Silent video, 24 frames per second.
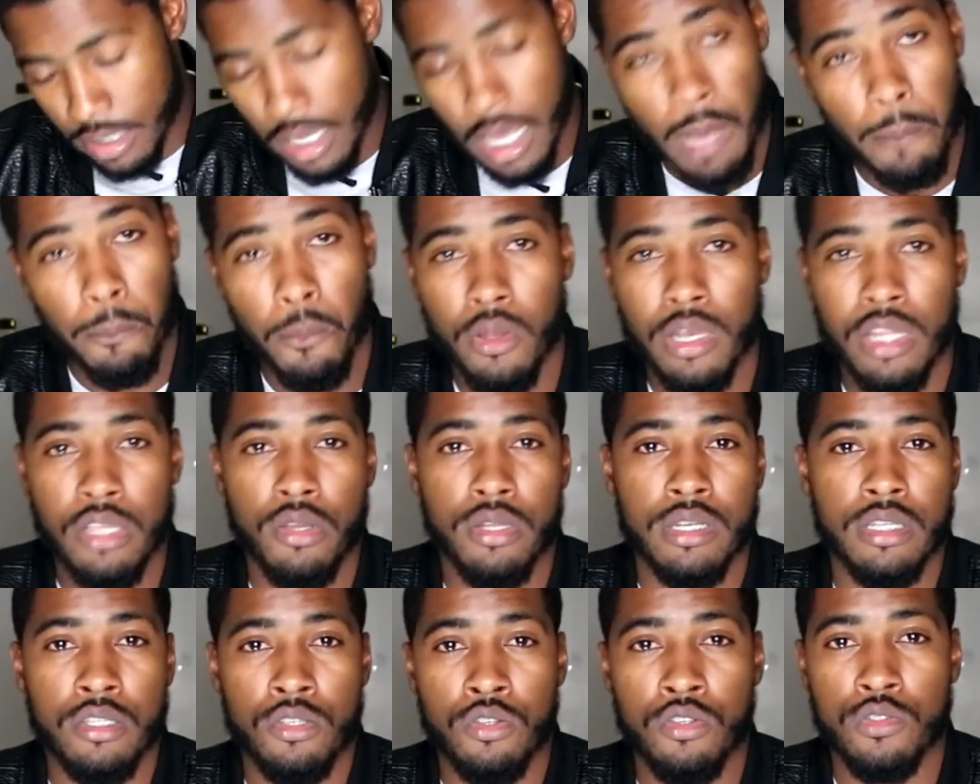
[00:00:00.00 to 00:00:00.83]
I'm only
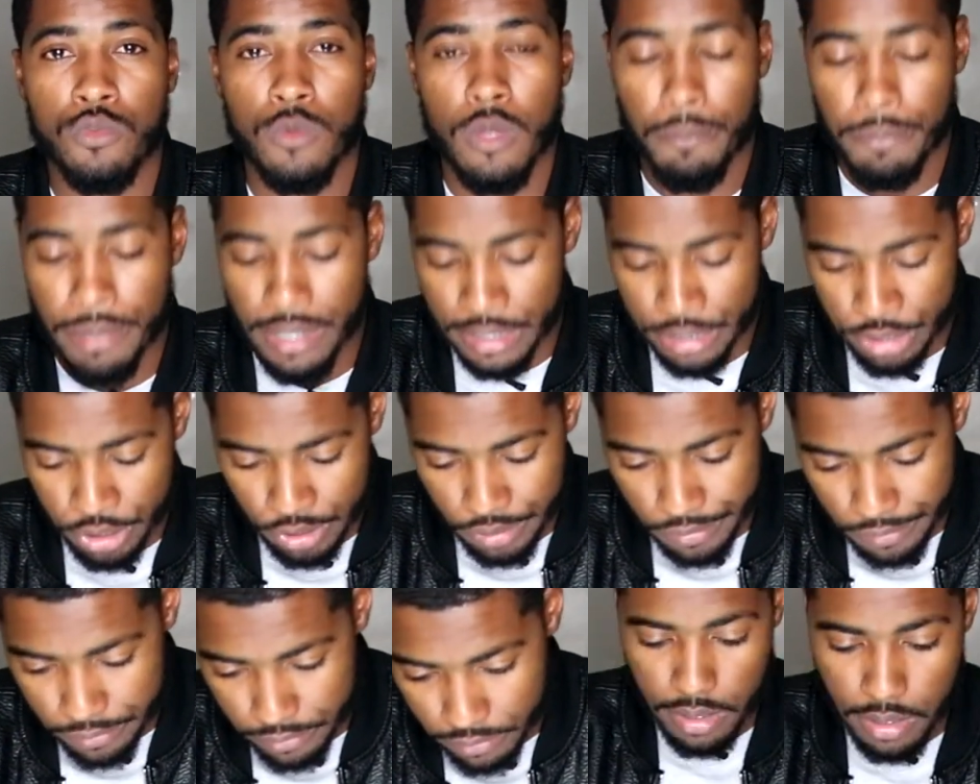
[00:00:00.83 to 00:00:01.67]
gonna use one
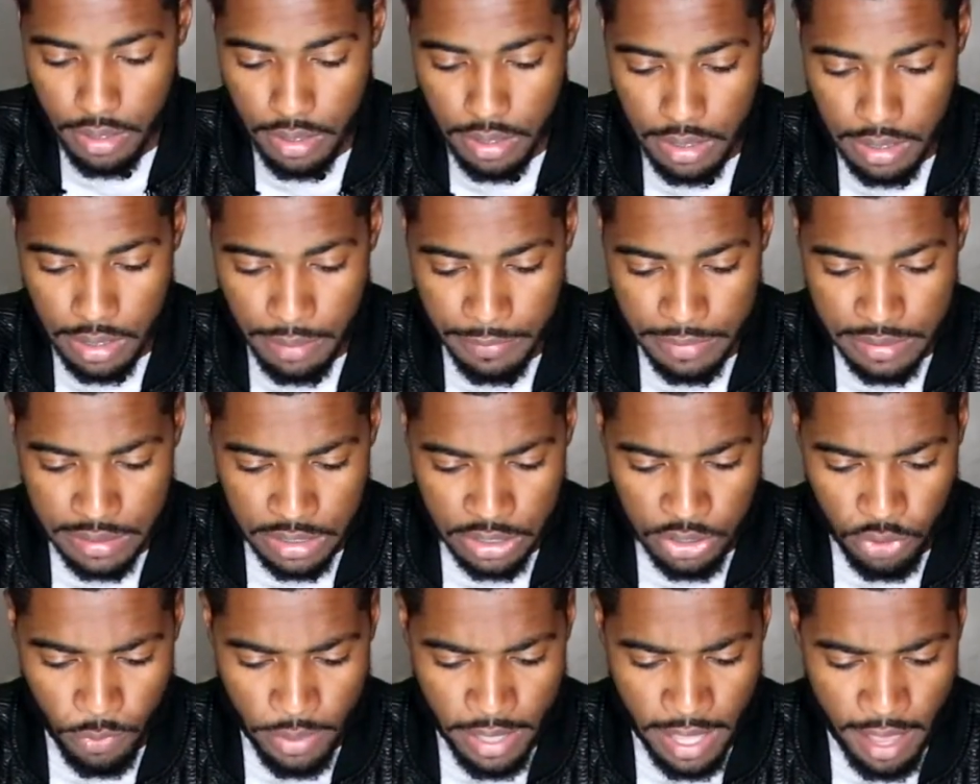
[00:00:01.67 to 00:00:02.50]
picture. Let me
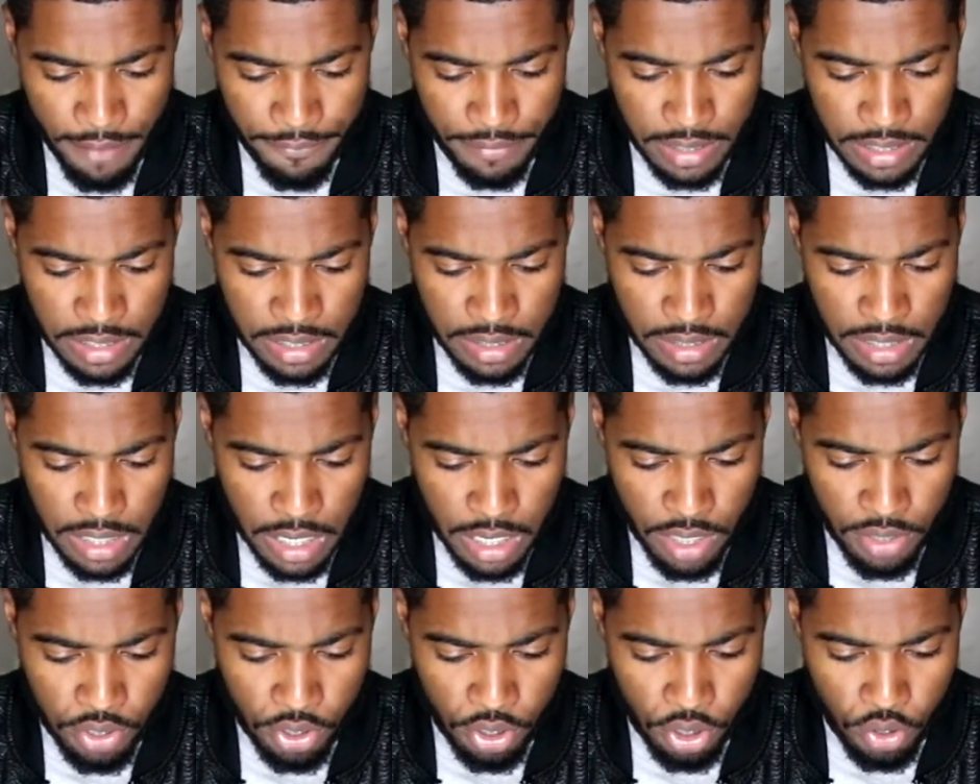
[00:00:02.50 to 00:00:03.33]
see, do we have any
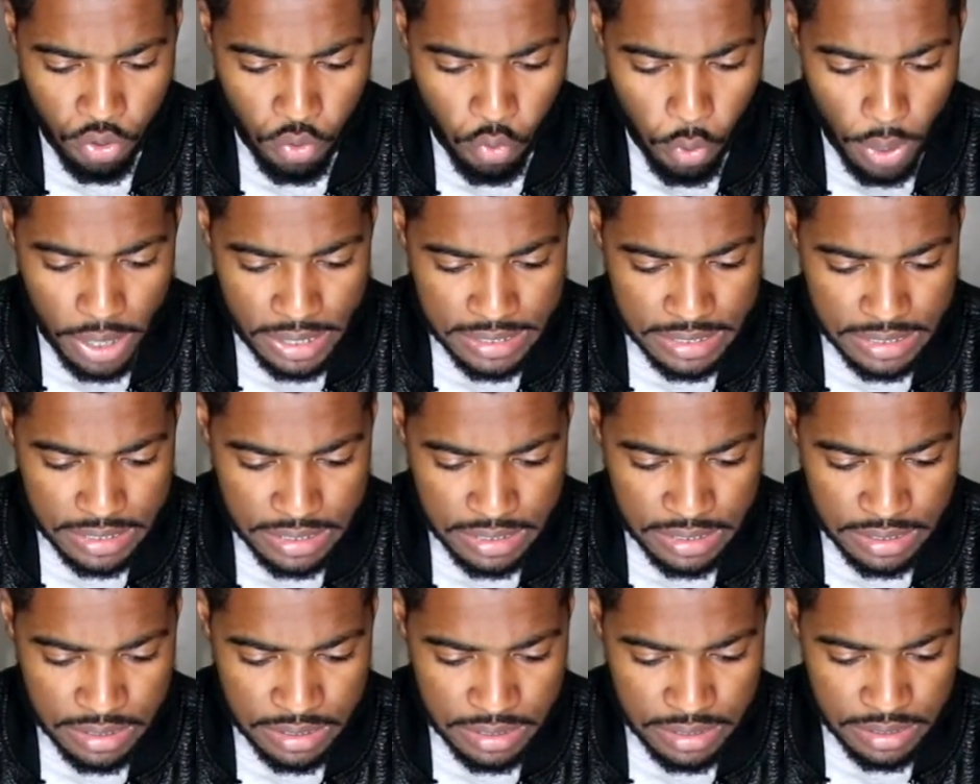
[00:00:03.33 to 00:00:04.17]
other
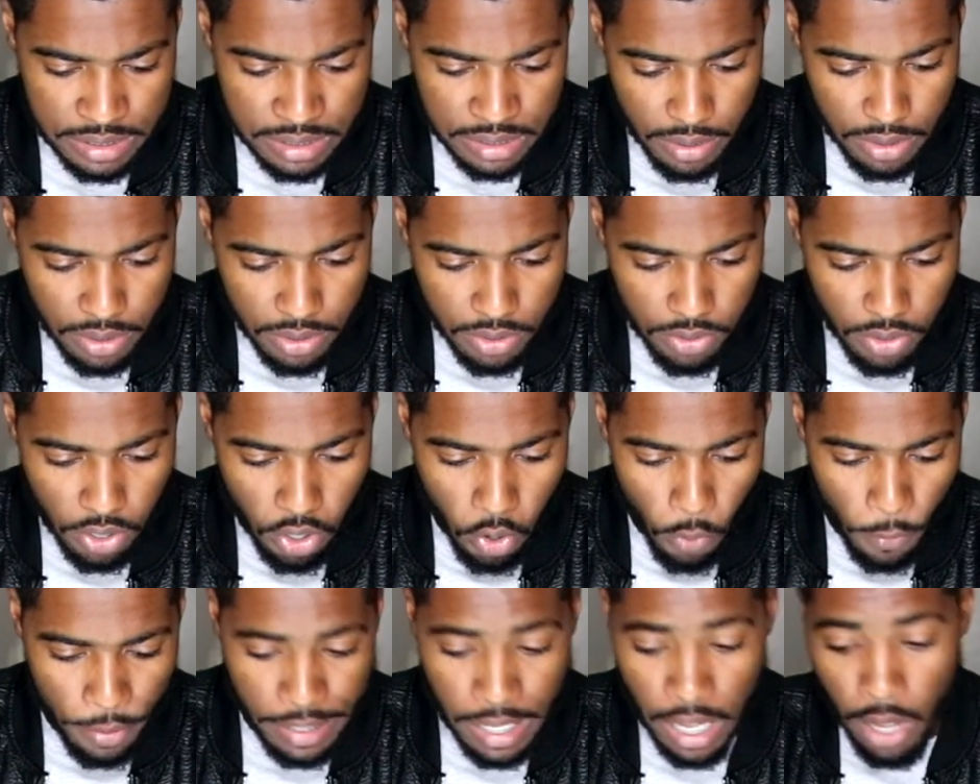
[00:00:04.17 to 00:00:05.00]
questions?
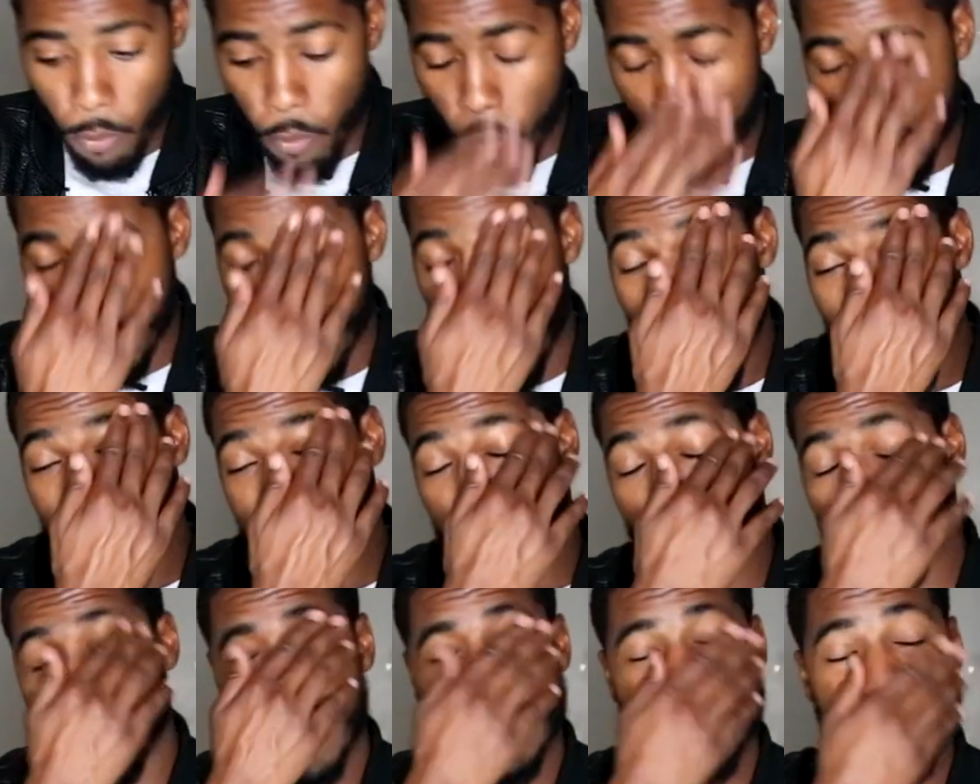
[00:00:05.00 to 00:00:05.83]
Oh, we got one
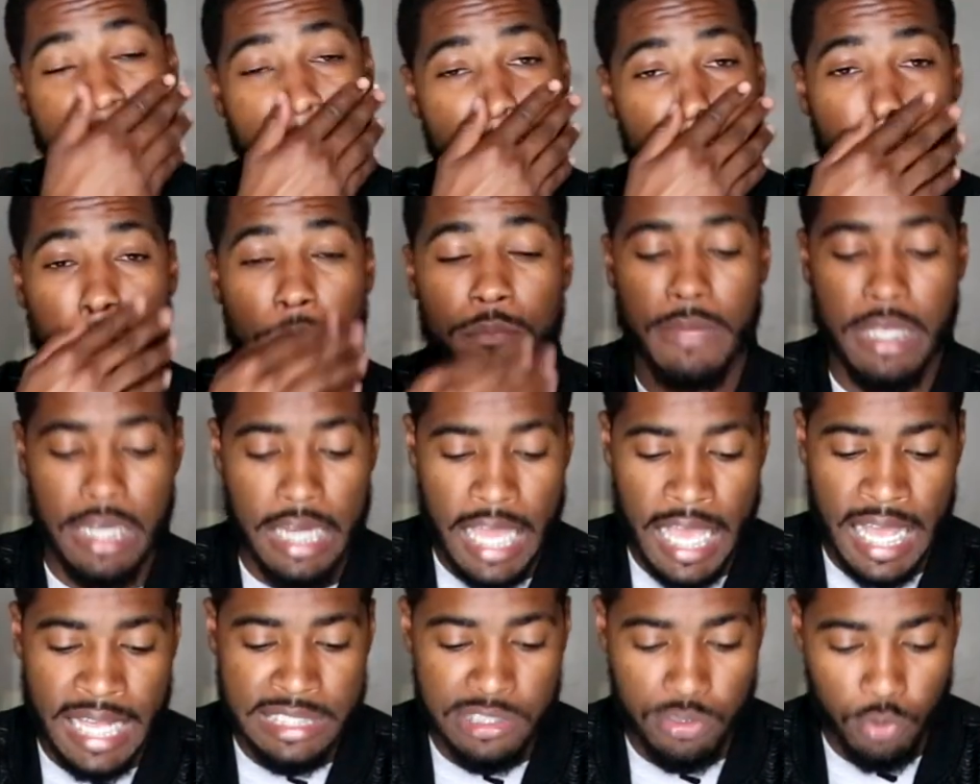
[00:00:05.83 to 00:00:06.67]
last question from the
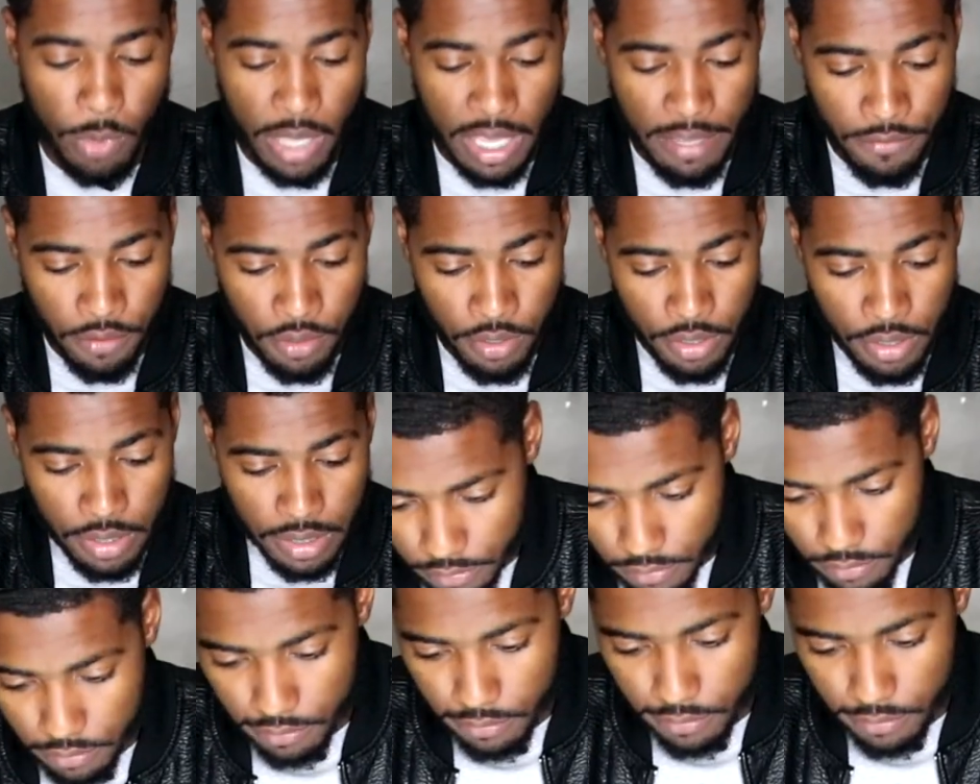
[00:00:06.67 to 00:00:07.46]
last waver.